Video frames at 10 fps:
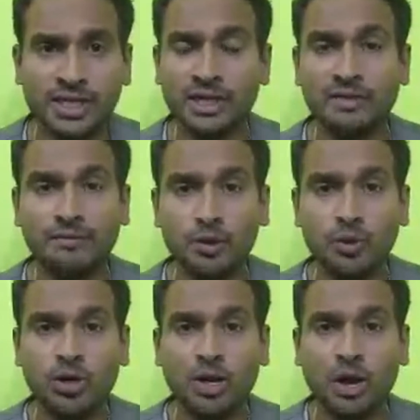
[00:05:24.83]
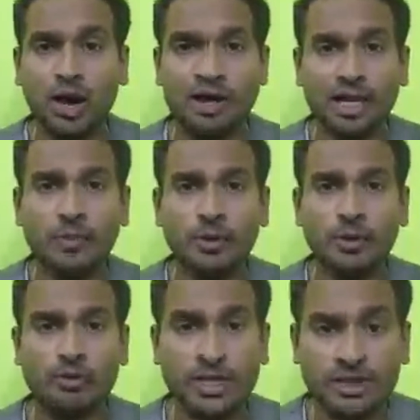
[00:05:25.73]
and if you are able to
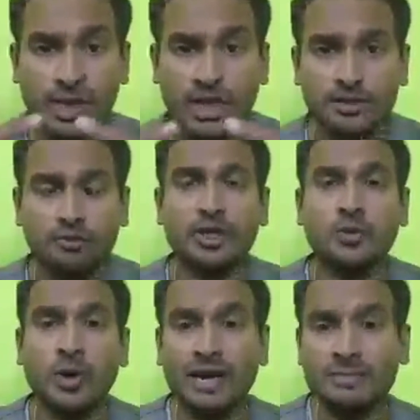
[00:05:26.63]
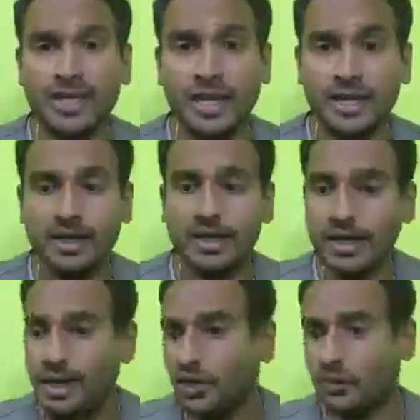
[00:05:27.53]
resonate with what I'm saying,